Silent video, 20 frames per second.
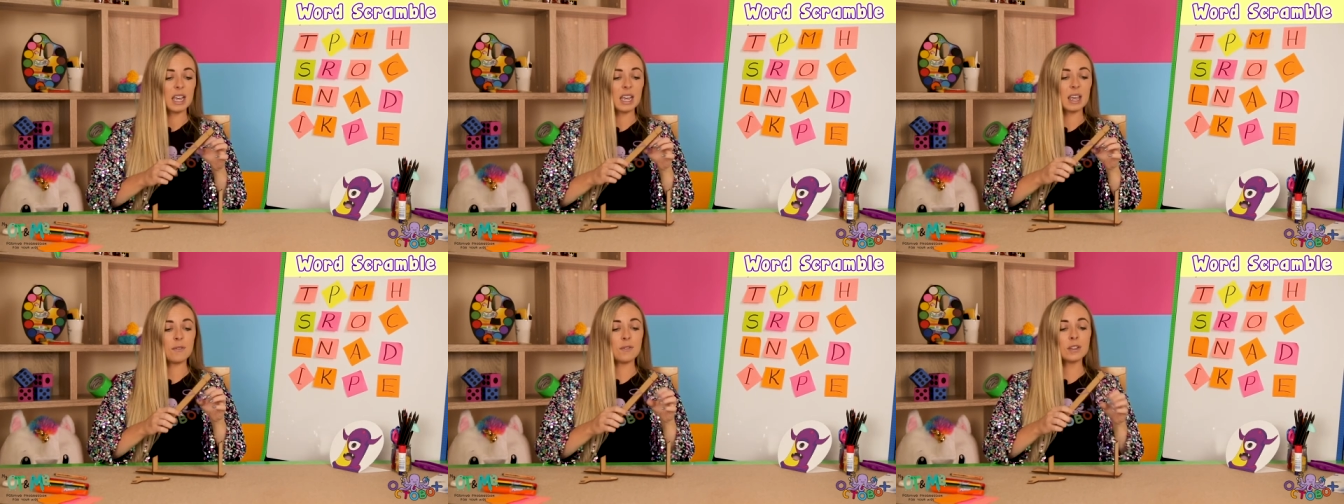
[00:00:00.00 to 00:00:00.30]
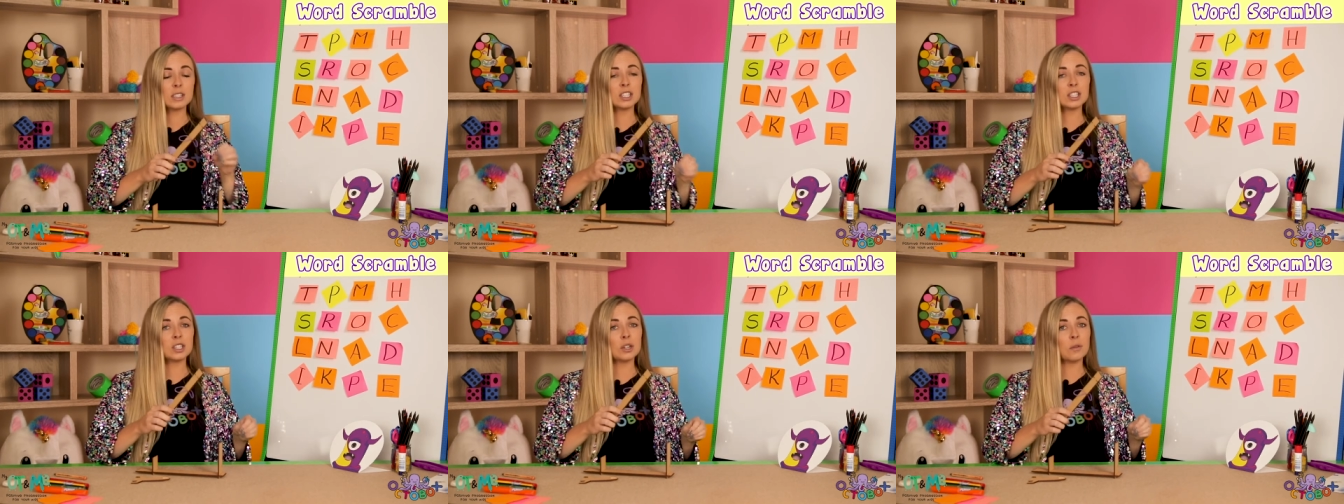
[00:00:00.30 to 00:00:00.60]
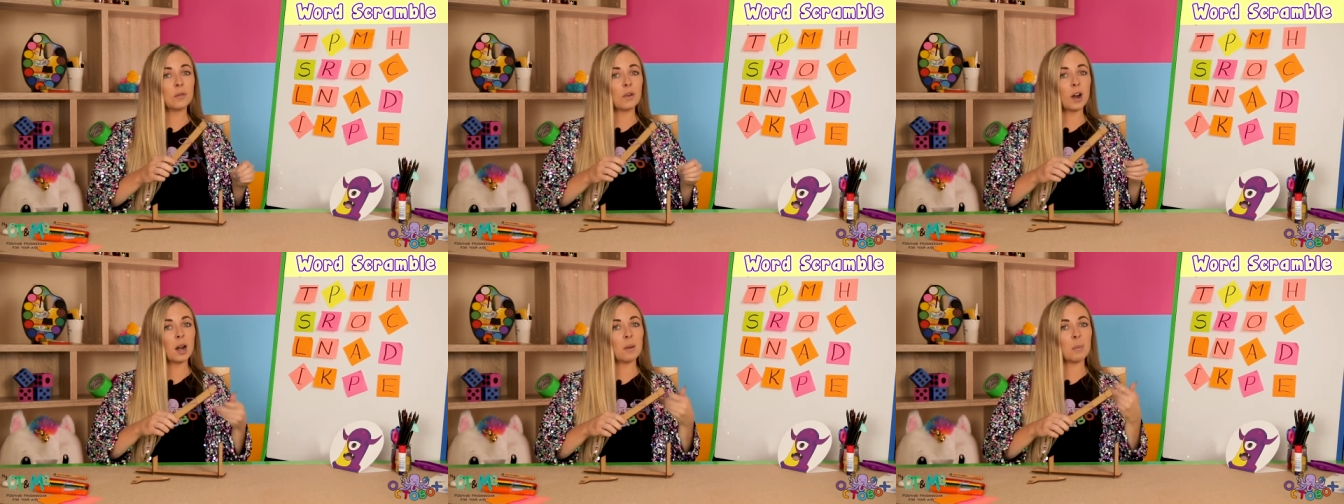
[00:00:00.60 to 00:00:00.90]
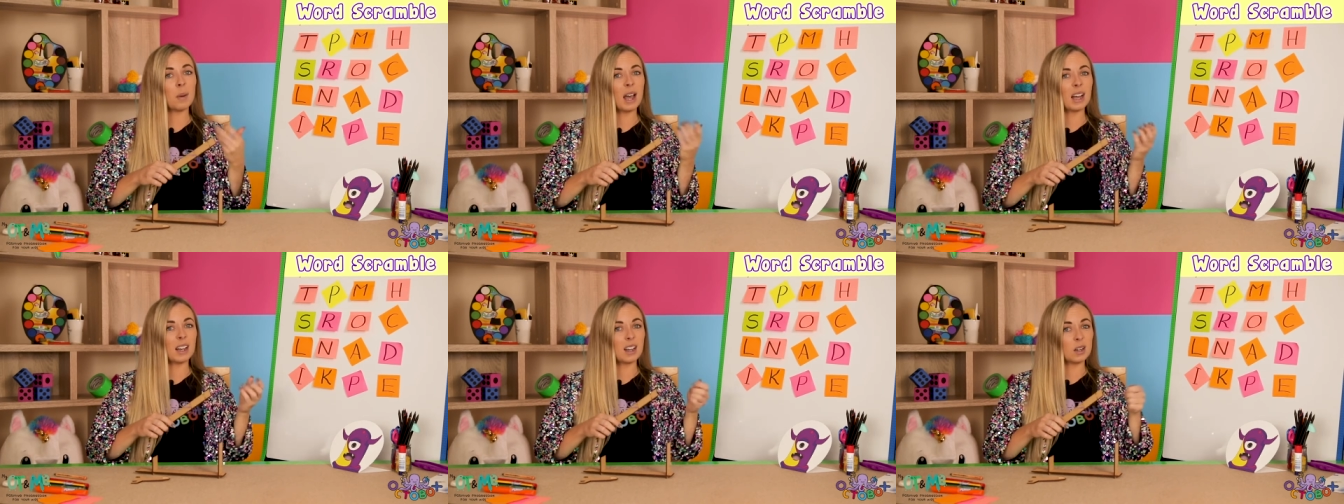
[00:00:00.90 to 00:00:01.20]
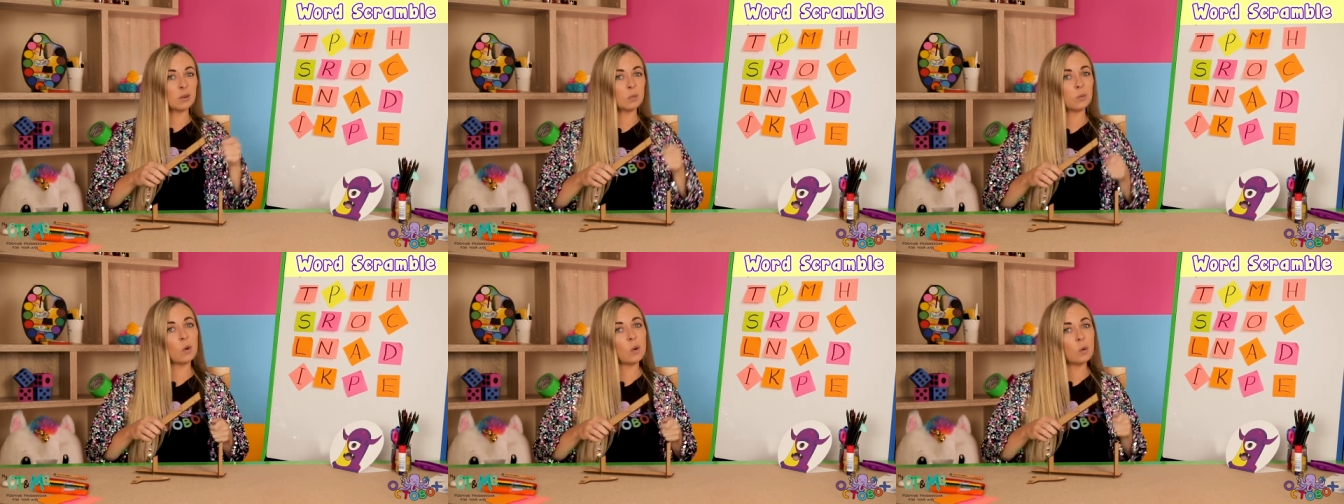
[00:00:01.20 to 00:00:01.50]
If it's too far back,
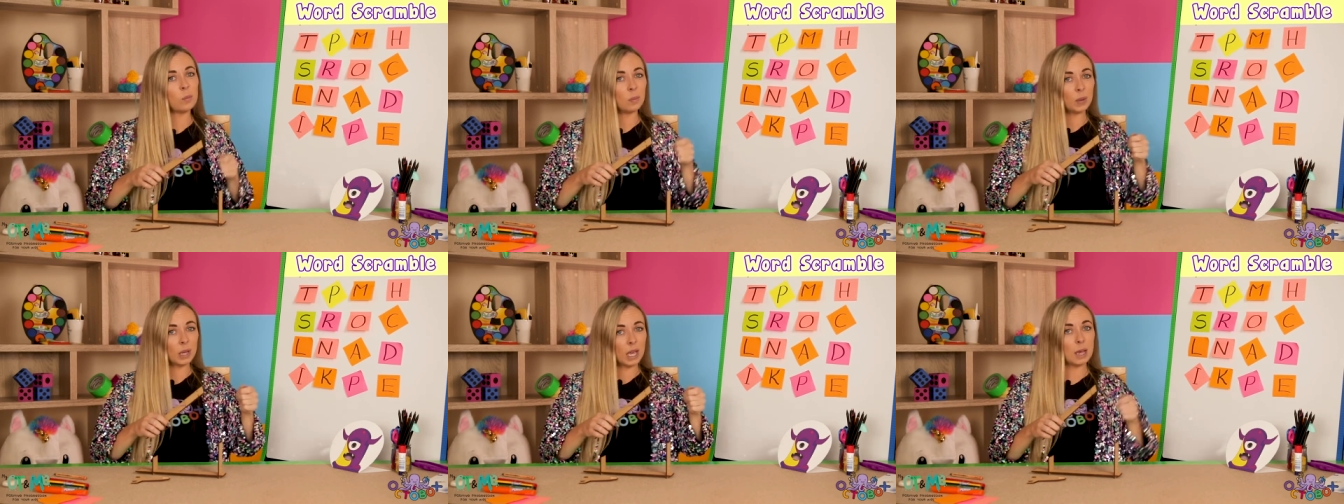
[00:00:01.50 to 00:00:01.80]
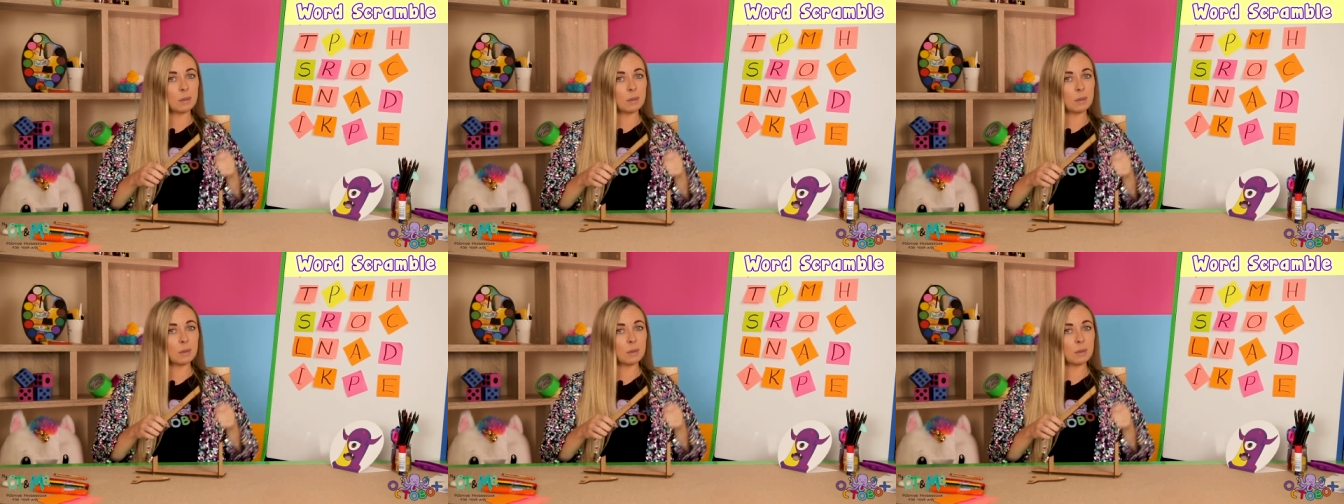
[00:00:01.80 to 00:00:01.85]
I won't be